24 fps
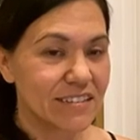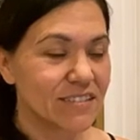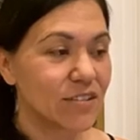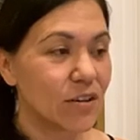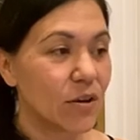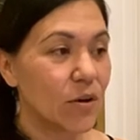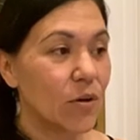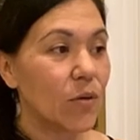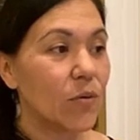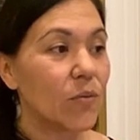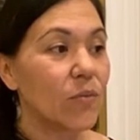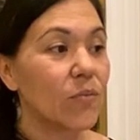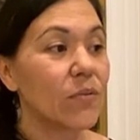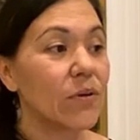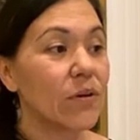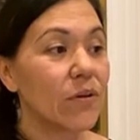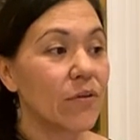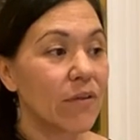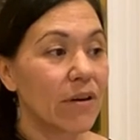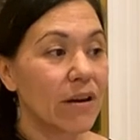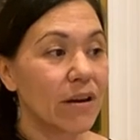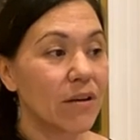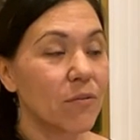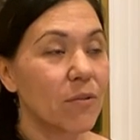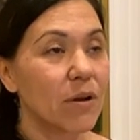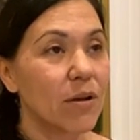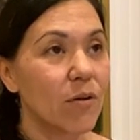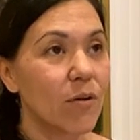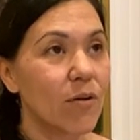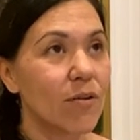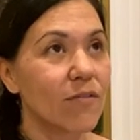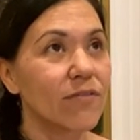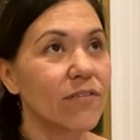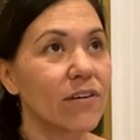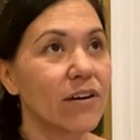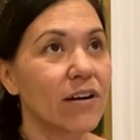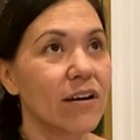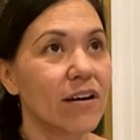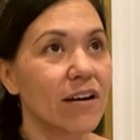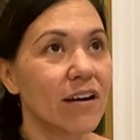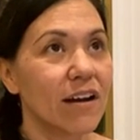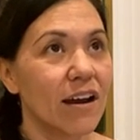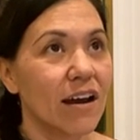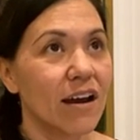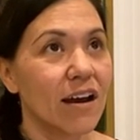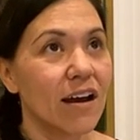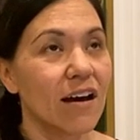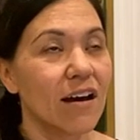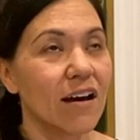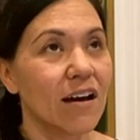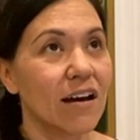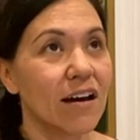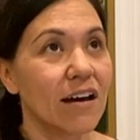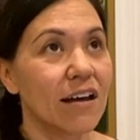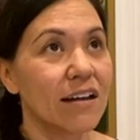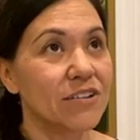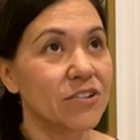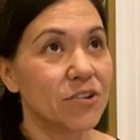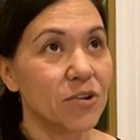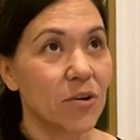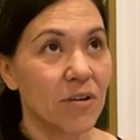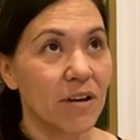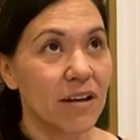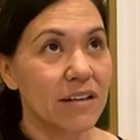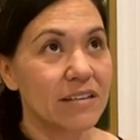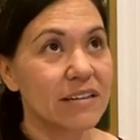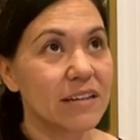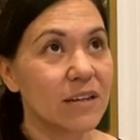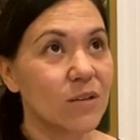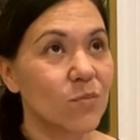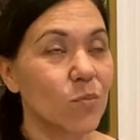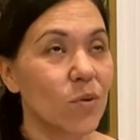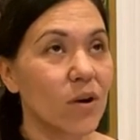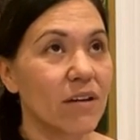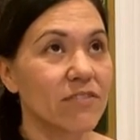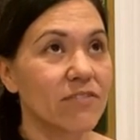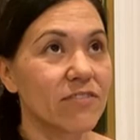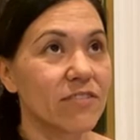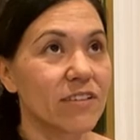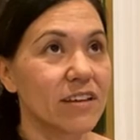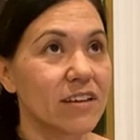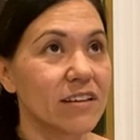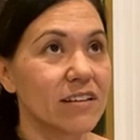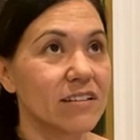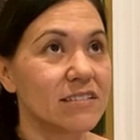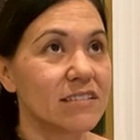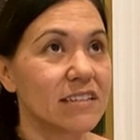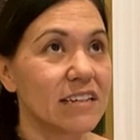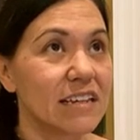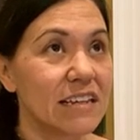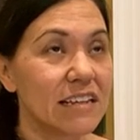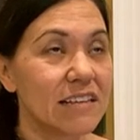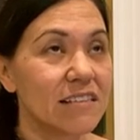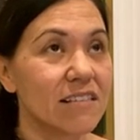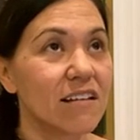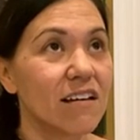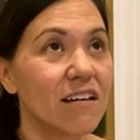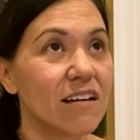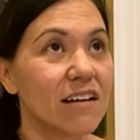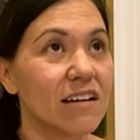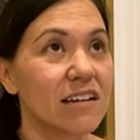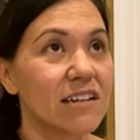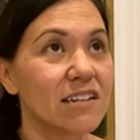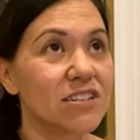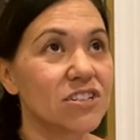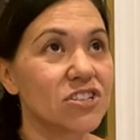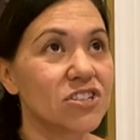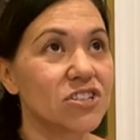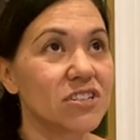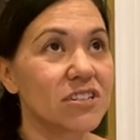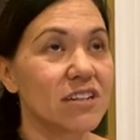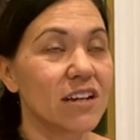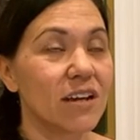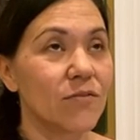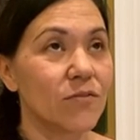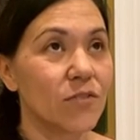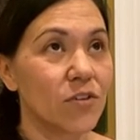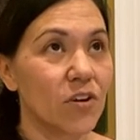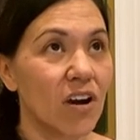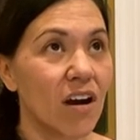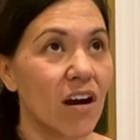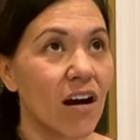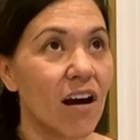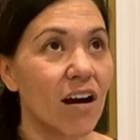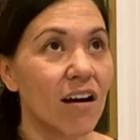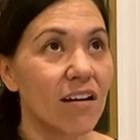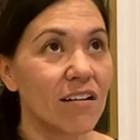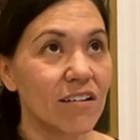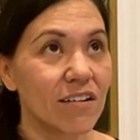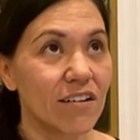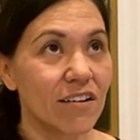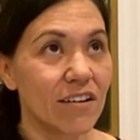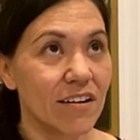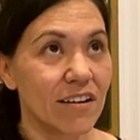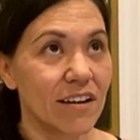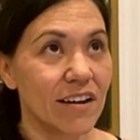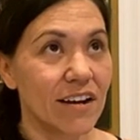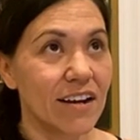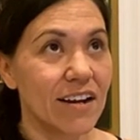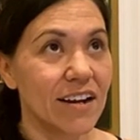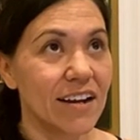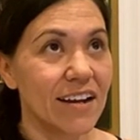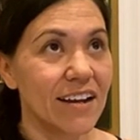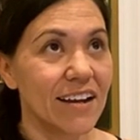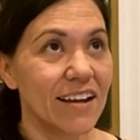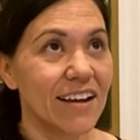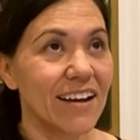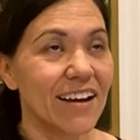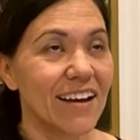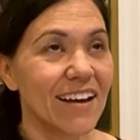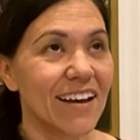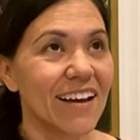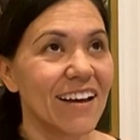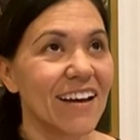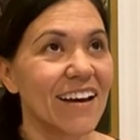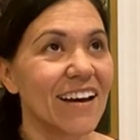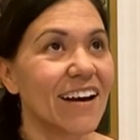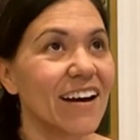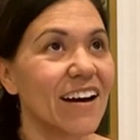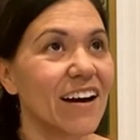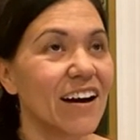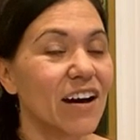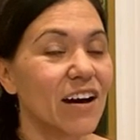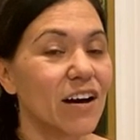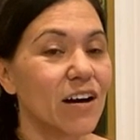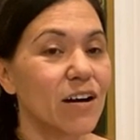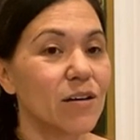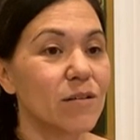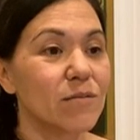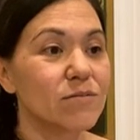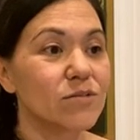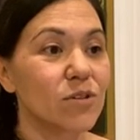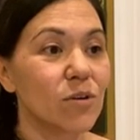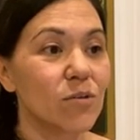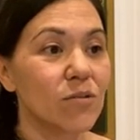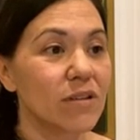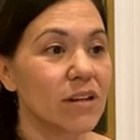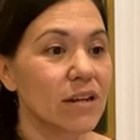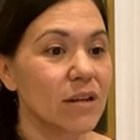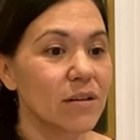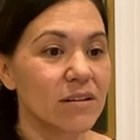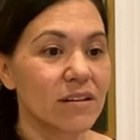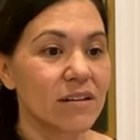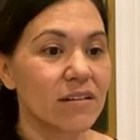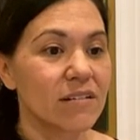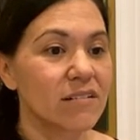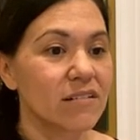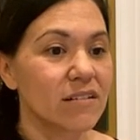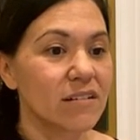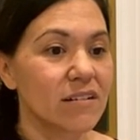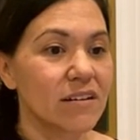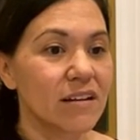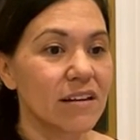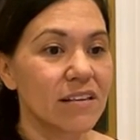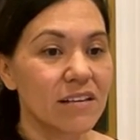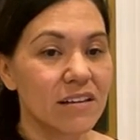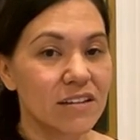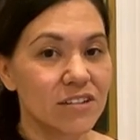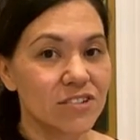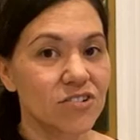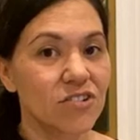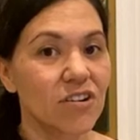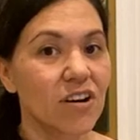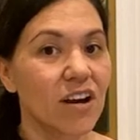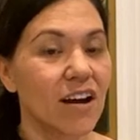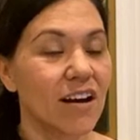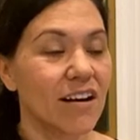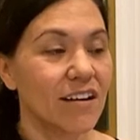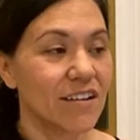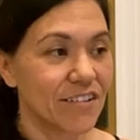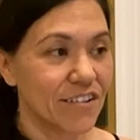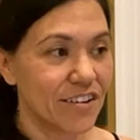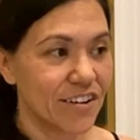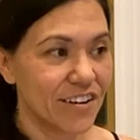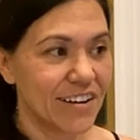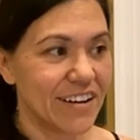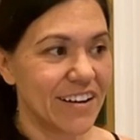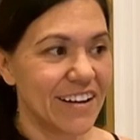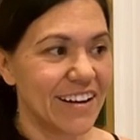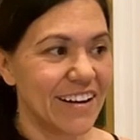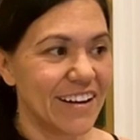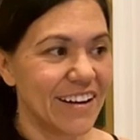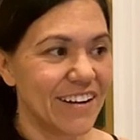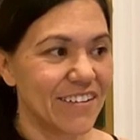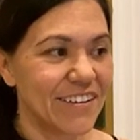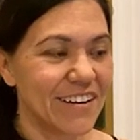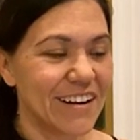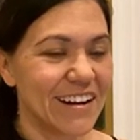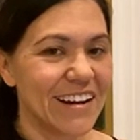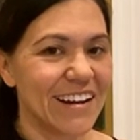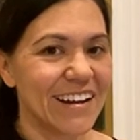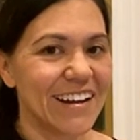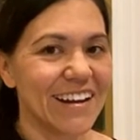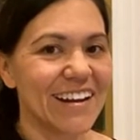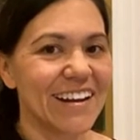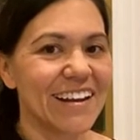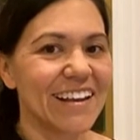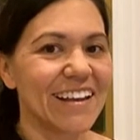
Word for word: So we already went over uh, you don't have to eat breakfast. Eat lunch. If you're hungry, um, don't eat dinner unless you're hungry, right?